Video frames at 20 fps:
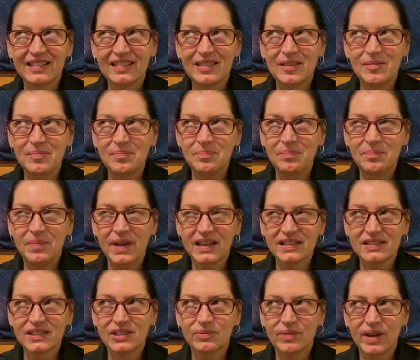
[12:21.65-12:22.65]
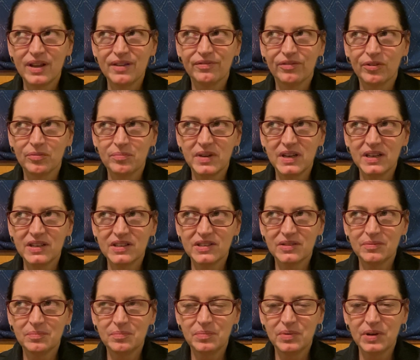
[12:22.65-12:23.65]
the best way for me
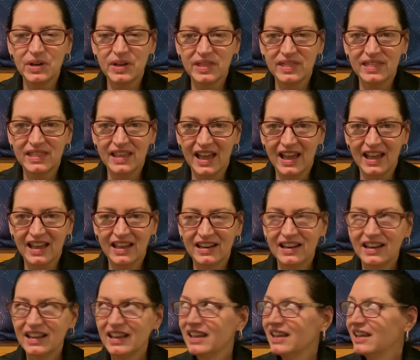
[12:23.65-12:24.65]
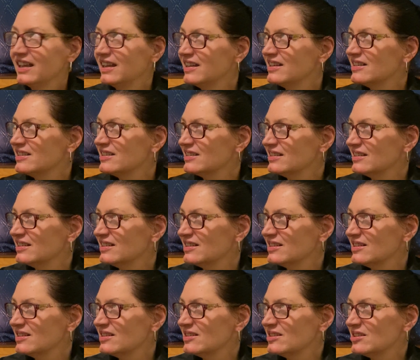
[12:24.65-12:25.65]
to put that is,
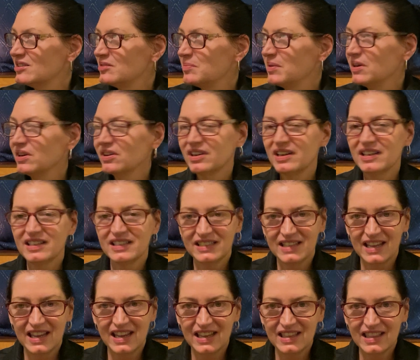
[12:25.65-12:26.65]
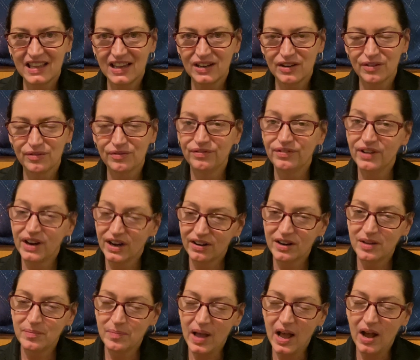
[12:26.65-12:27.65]
Spirit is saying that you're
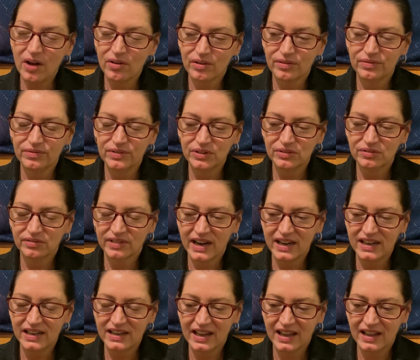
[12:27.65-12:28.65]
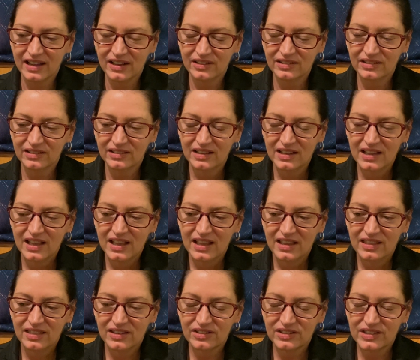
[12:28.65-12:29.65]
very powerful right now.
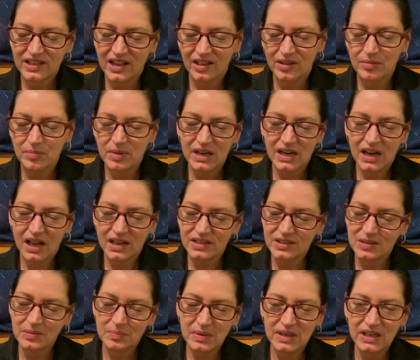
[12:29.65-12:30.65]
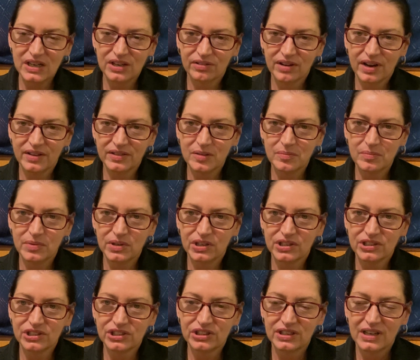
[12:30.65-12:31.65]
They're telling me not to beat around the
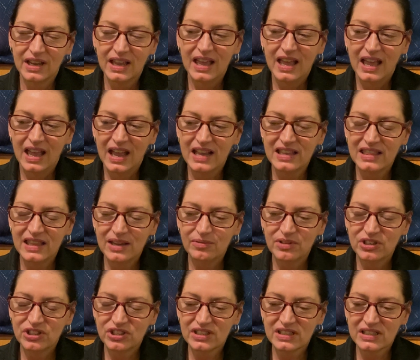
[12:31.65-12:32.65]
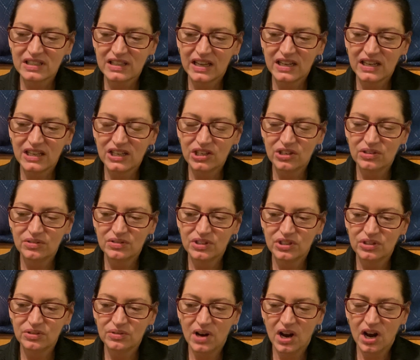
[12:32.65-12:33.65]
bush, and they would just like you
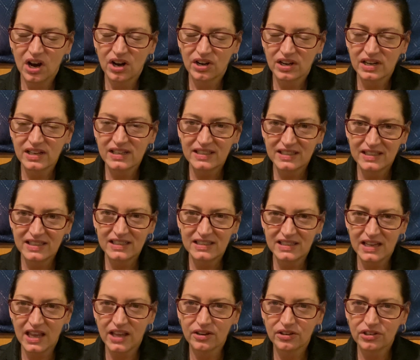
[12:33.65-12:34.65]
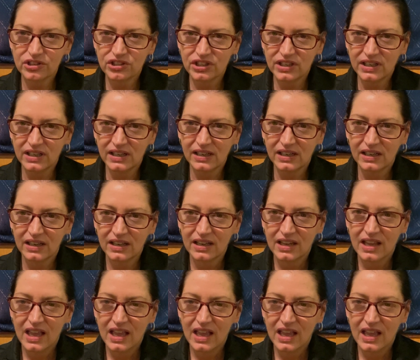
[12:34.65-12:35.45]
to harness this energy